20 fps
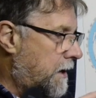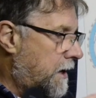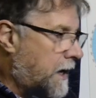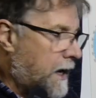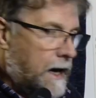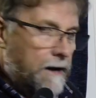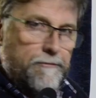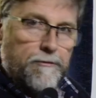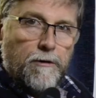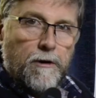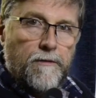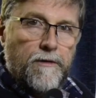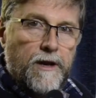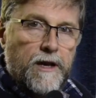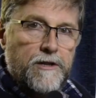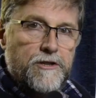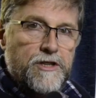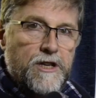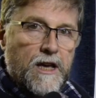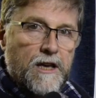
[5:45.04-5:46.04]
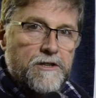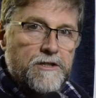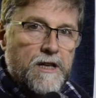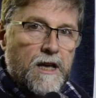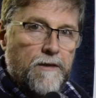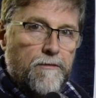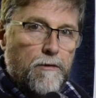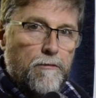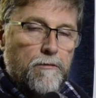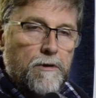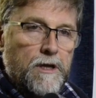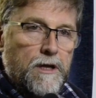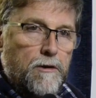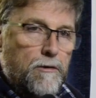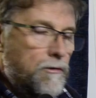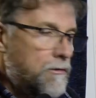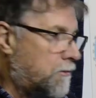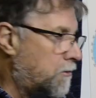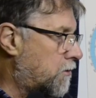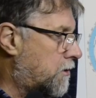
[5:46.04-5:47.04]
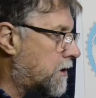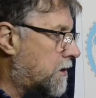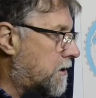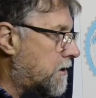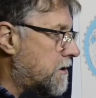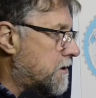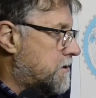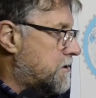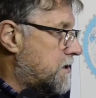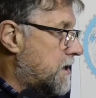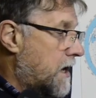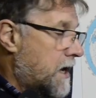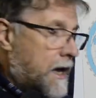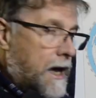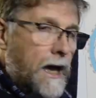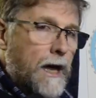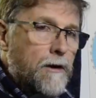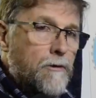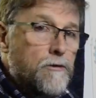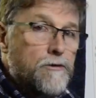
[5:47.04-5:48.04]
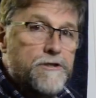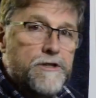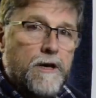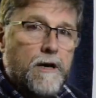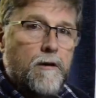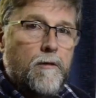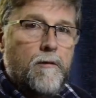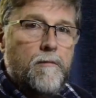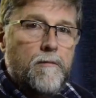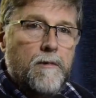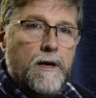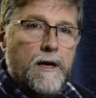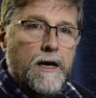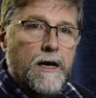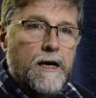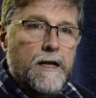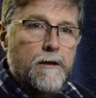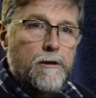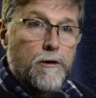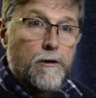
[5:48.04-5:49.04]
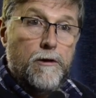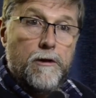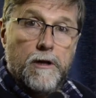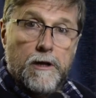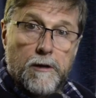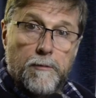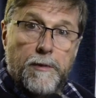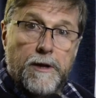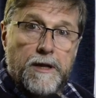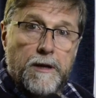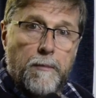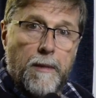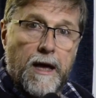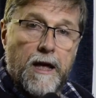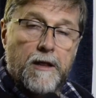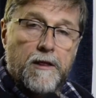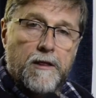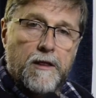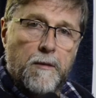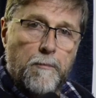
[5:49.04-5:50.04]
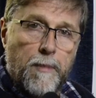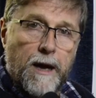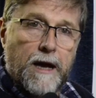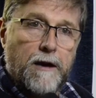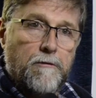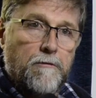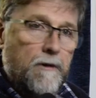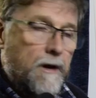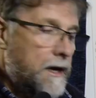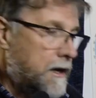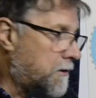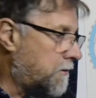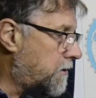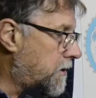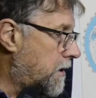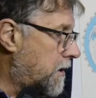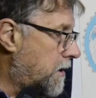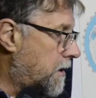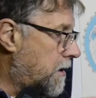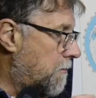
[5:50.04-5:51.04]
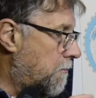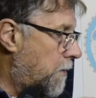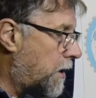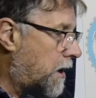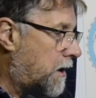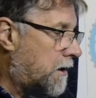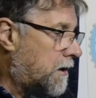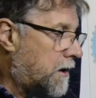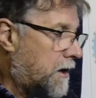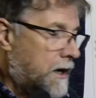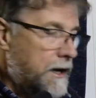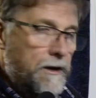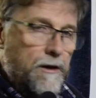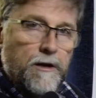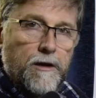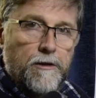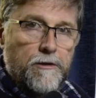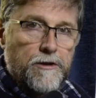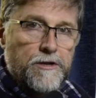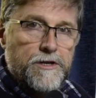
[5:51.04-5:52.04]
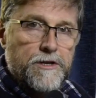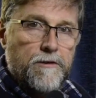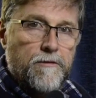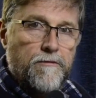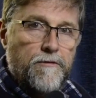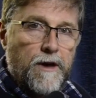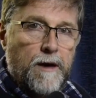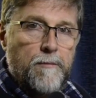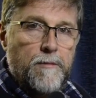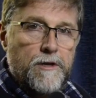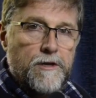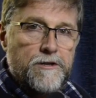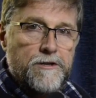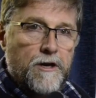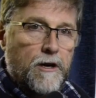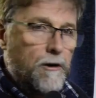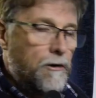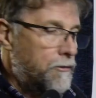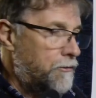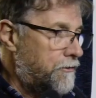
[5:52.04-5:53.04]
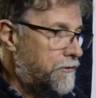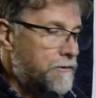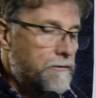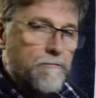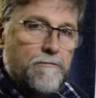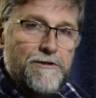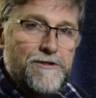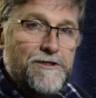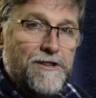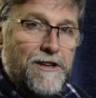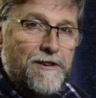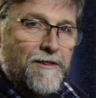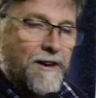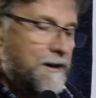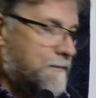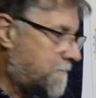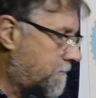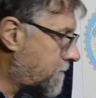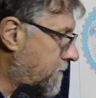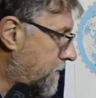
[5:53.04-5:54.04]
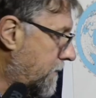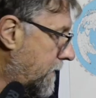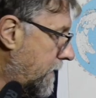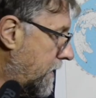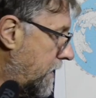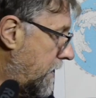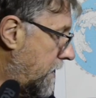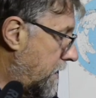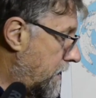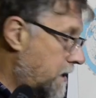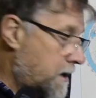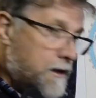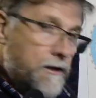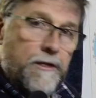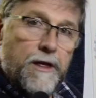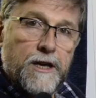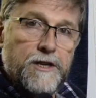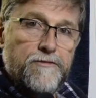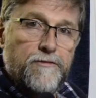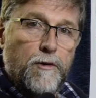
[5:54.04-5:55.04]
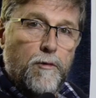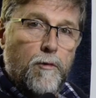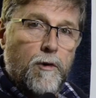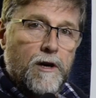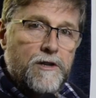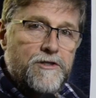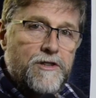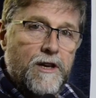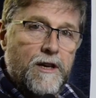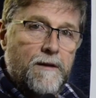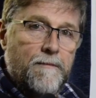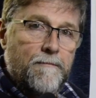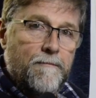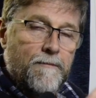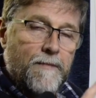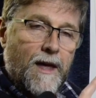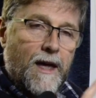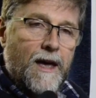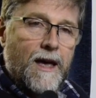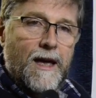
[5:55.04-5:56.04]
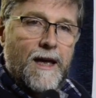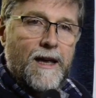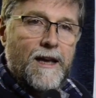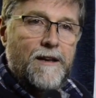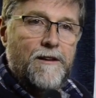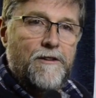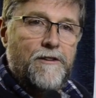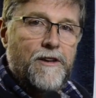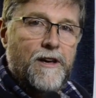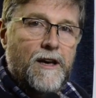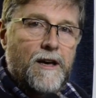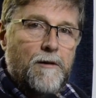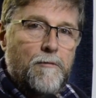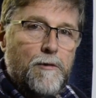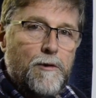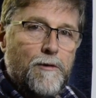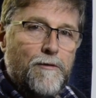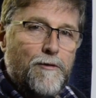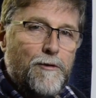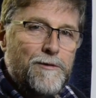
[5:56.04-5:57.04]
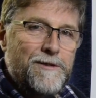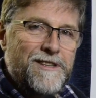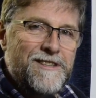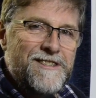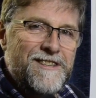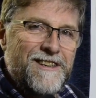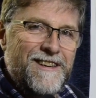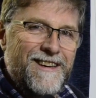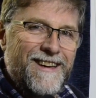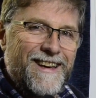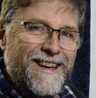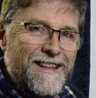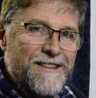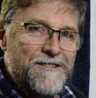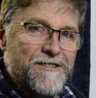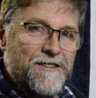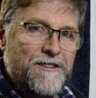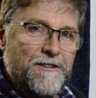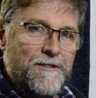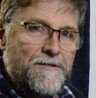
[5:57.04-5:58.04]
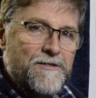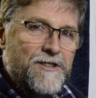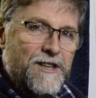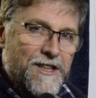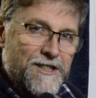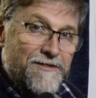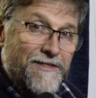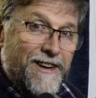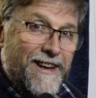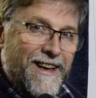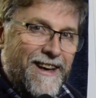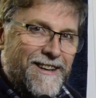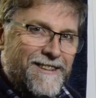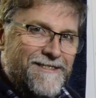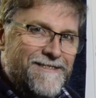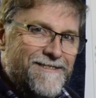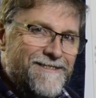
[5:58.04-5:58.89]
after I've had a chance to have a really good look at this, and also learn a little bit about the background behind this fabulous old receiver. Thanks for watching, and we'll look forward to seeing you again soon. Cheers for now.